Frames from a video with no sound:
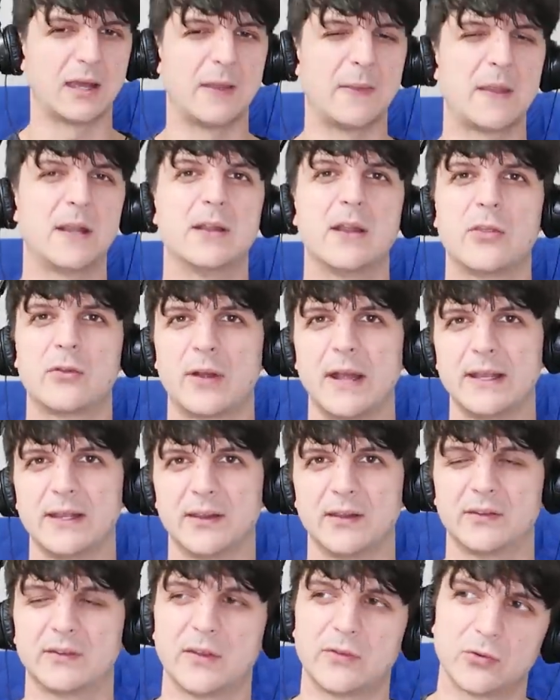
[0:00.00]
And then another idea
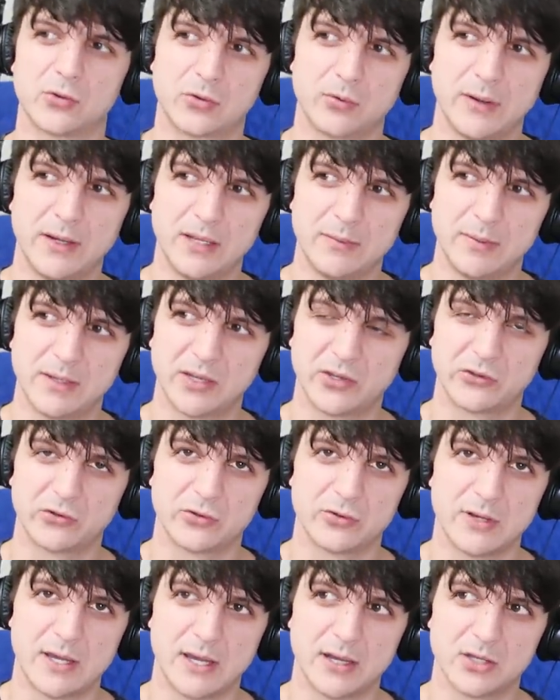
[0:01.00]
is that they're greedy because
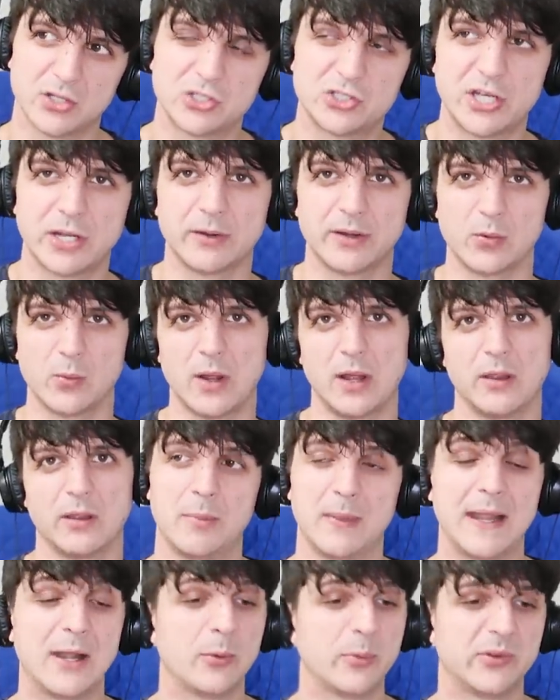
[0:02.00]
they're not sharing wealth.
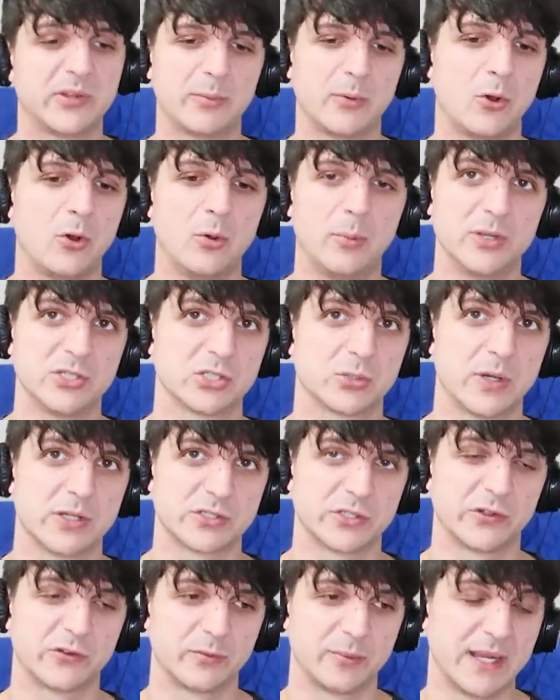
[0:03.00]
But that opens up a whole bunch of
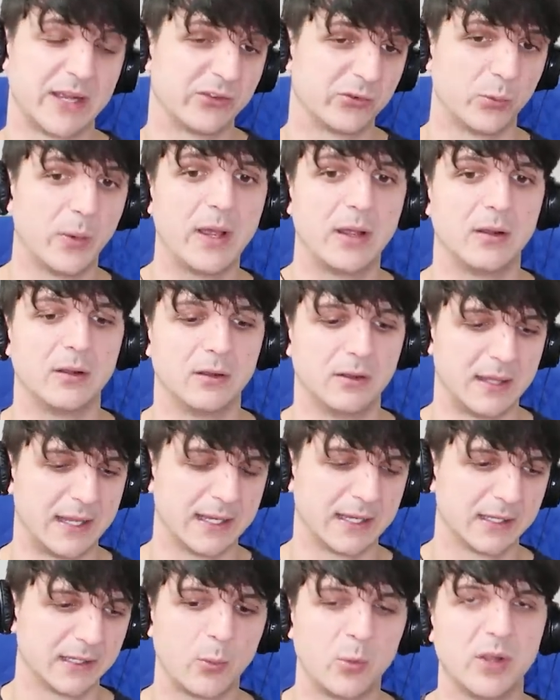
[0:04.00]
questions for me as well.
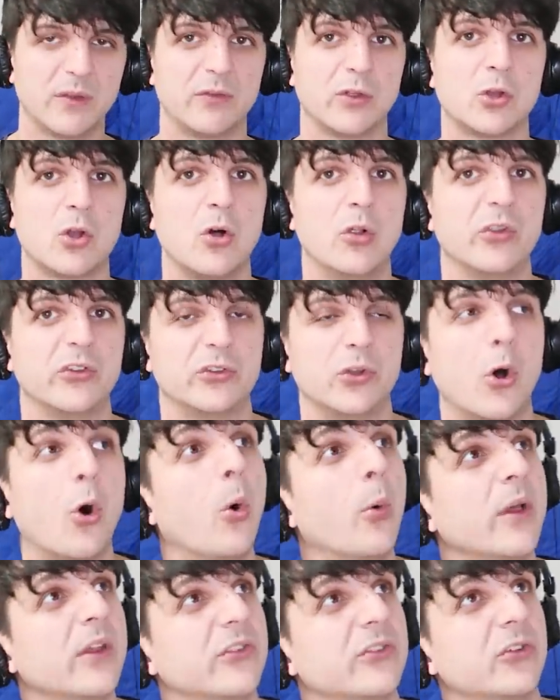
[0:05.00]
Like, well, if the goal is to
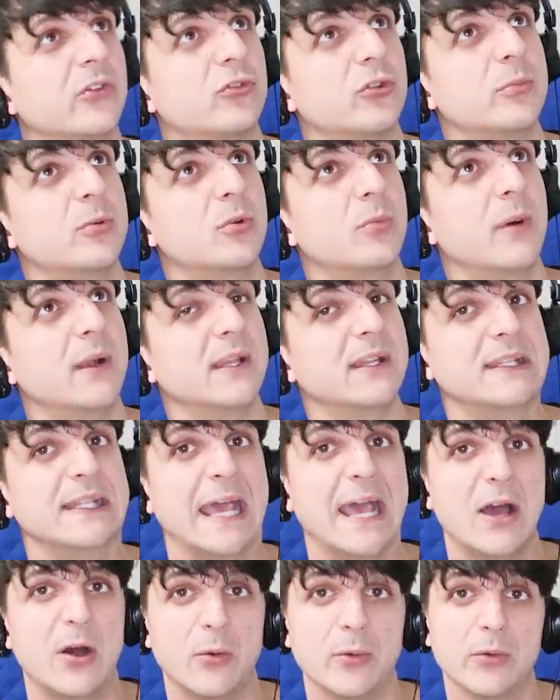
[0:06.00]
always distribute money
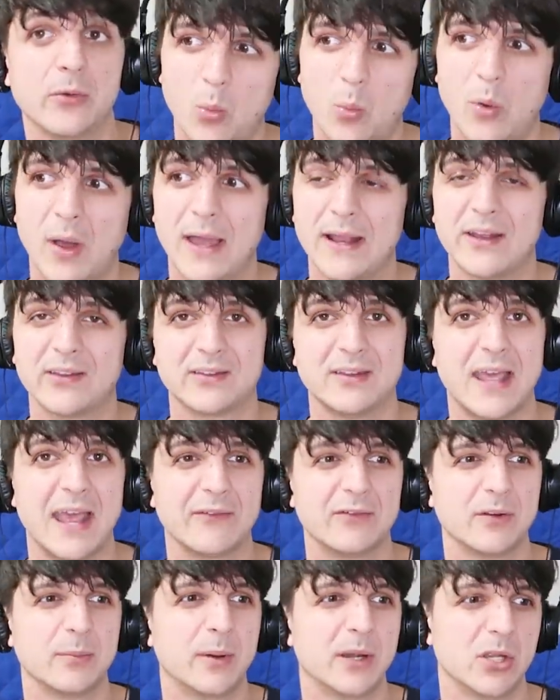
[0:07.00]
down, why doesn't
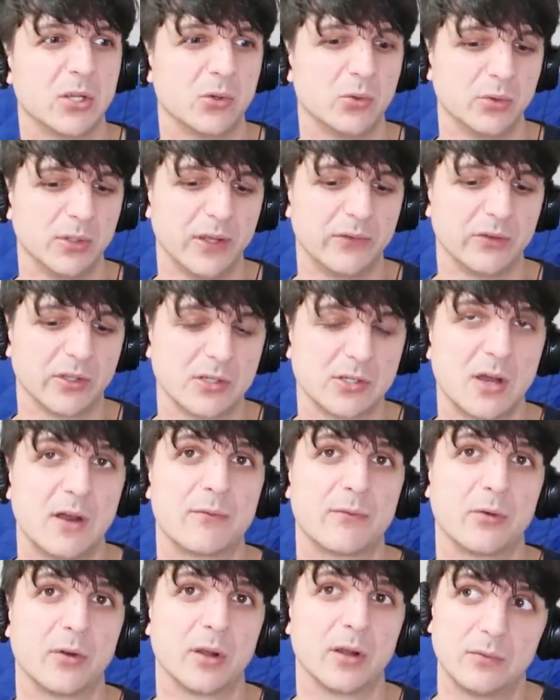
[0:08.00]
everybody who lives in
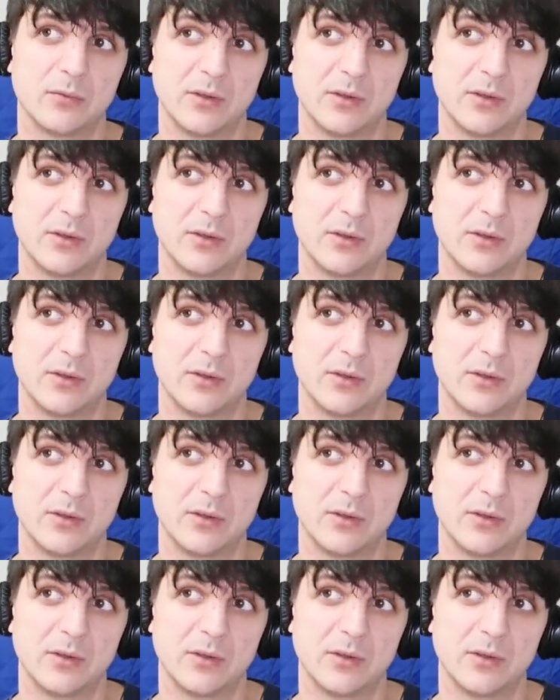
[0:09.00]
comfort